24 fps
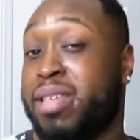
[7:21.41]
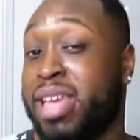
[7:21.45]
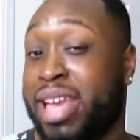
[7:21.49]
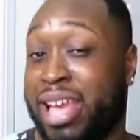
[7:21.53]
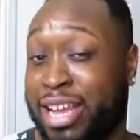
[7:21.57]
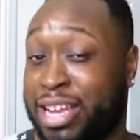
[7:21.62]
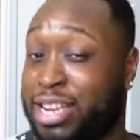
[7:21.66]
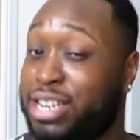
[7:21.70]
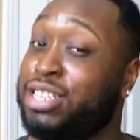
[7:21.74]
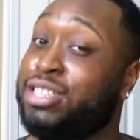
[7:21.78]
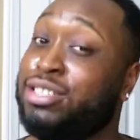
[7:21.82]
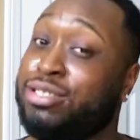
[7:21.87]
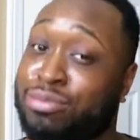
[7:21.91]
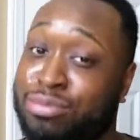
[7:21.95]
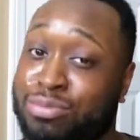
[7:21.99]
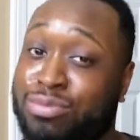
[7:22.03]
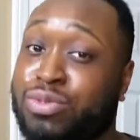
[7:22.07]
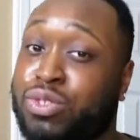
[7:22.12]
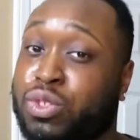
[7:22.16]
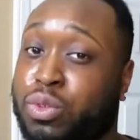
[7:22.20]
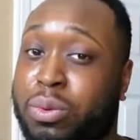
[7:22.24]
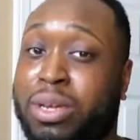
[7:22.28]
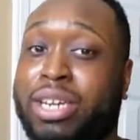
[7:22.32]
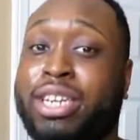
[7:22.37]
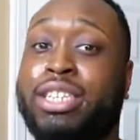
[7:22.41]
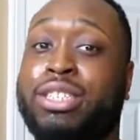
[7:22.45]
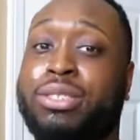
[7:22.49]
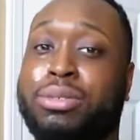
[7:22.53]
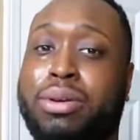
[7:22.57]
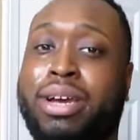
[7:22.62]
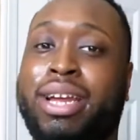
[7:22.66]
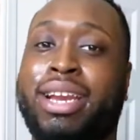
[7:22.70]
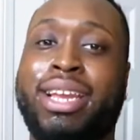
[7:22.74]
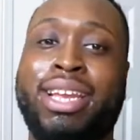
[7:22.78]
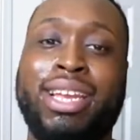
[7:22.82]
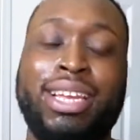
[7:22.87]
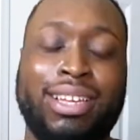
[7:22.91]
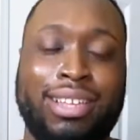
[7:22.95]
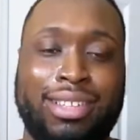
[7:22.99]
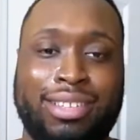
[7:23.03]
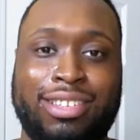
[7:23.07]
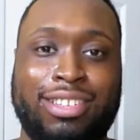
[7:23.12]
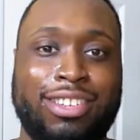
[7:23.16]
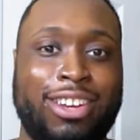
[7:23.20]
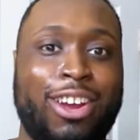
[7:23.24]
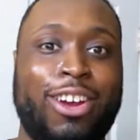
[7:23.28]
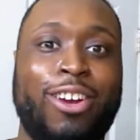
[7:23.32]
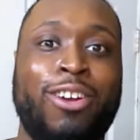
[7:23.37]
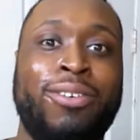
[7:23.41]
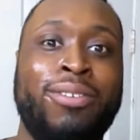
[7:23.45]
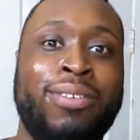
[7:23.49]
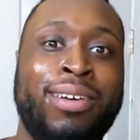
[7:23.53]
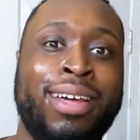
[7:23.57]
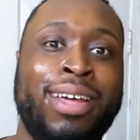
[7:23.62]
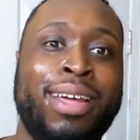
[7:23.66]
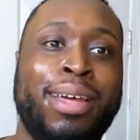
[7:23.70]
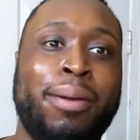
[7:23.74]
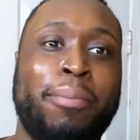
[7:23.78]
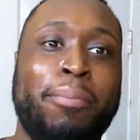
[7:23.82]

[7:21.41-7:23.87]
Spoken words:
in 2020, you know,